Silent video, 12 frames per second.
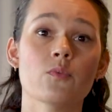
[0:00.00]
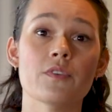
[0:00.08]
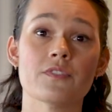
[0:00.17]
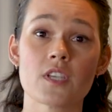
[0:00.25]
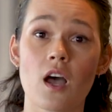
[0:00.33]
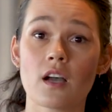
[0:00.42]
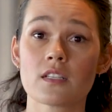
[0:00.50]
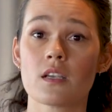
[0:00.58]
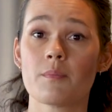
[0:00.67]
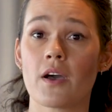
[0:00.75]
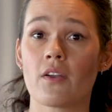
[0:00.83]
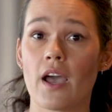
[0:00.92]
We've talked
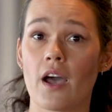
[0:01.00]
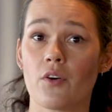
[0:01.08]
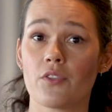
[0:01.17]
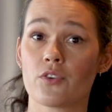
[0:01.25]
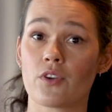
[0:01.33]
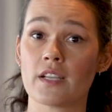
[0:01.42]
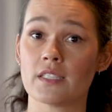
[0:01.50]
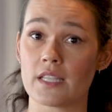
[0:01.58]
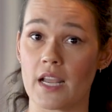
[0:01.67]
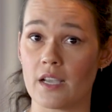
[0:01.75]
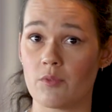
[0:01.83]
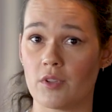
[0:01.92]
about how the grind
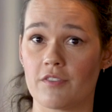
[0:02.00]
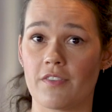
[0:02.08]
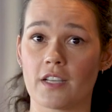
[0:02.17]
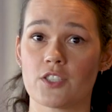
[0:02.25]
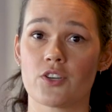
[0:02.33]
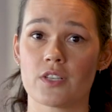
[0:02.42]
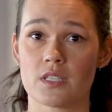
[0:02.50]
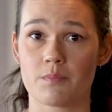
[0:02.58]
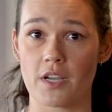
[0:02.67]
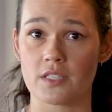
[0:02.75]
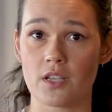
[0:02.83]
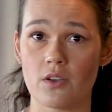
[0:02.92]
setting will affect your
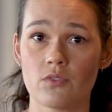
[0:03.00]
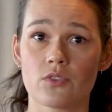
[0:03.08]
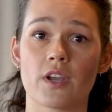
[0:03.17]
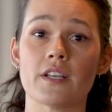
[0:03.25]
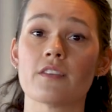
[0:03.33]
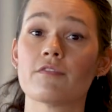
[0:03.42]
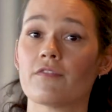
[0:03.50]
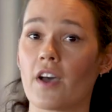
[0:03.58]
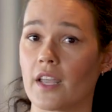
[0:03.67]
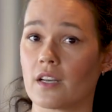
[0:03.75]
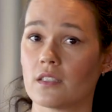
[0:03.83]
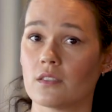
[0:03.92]
espresso. Grinding
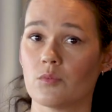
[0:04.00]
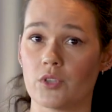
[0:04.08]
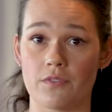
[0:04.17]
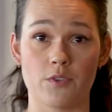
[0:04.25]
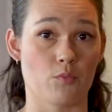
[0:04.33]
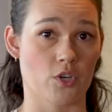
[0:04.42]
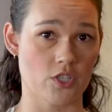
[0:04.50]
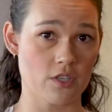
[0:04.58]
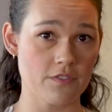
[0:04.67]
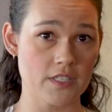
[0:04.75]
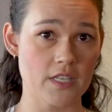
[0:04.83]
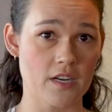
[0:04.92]
finer will give you more
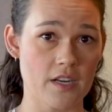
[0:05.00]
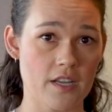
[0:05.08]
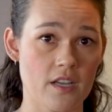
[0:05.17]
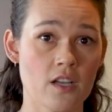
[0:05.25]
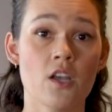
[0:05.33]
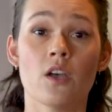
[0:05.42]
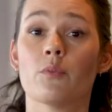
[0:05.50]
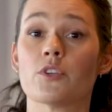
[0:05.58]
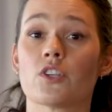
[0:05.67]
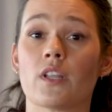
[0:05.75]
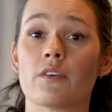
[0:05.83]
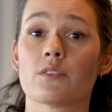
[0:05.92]
surface area,
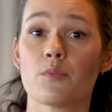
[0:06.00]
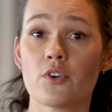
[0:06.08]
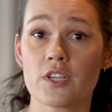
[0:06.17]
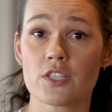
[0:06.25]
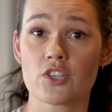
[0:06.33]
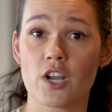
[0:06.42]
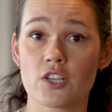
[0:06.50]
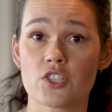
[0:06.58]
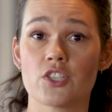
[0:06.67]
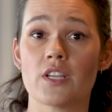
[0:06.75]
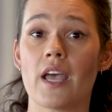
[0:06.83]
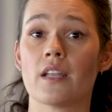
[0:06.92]
which allows more
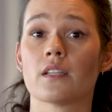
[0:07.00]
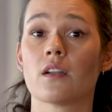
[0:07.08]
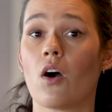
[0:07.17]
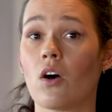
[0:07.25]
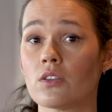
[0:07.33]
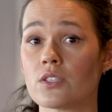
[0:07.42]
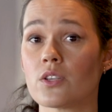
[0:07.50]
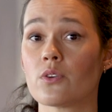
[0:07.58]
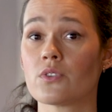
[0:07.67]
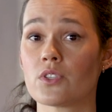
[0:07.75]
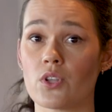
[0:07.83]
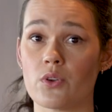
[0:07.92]
extraction, and it
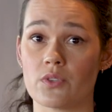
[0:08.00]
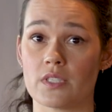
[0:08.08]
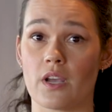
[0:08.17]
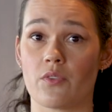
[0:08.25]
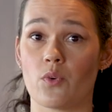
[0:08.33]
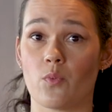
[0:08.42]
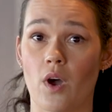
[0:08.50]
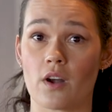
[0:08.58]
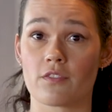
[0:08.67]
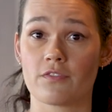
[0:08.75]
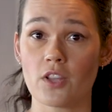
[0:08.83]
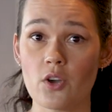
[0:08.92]
also slows down the
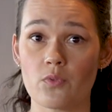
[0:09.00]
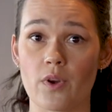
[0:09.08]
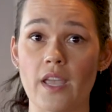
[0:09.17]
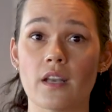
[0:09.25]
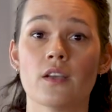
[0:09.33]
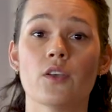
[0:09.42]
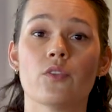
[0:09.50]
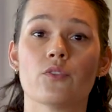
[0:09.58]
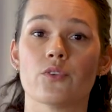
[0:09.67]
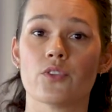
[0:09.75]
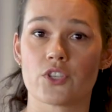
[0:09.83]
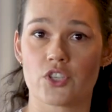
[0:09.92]
water flow rate
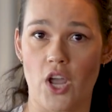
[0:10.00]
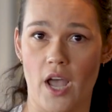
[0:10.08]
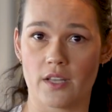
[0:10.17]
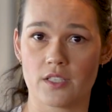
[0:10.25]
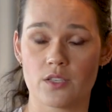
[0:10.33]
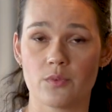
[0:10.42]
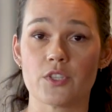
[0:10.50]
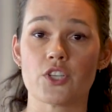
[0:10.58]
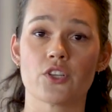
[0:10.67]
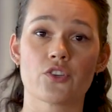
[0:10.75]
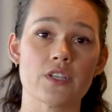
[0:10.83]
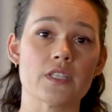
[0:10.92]
through the shot, which
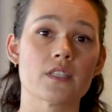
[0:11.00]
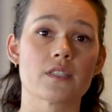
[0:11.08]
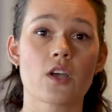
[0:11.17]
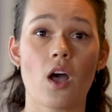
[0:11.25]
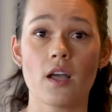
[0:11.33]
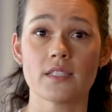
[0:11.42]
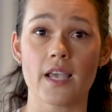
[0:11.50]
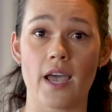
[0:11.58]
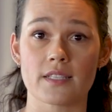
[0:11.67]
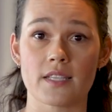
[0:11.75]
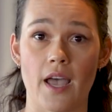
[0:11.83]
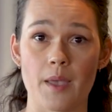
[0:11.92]
increases
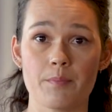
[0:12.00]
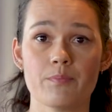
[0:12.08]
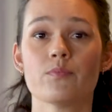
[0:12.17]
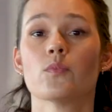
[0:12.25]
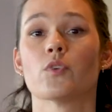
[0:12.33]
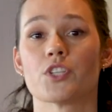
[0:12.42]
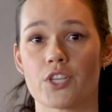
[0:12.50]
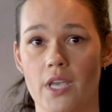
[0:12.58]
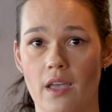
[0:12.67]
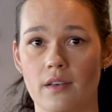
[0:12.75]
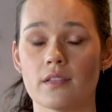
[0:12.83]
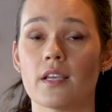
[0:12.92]
contact time, which
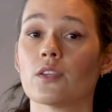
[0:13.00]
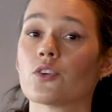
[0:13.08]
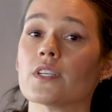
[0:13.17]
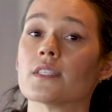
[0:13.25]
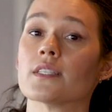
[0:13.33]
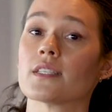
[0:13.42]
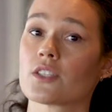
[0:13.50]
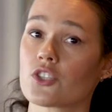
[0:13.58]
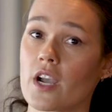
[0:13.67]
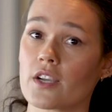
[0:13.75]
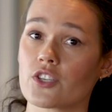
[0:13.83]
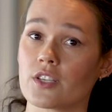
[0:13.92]
again increases
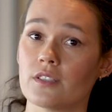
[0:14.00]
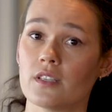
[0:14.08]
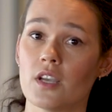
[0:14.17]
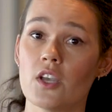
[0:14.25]
extraction.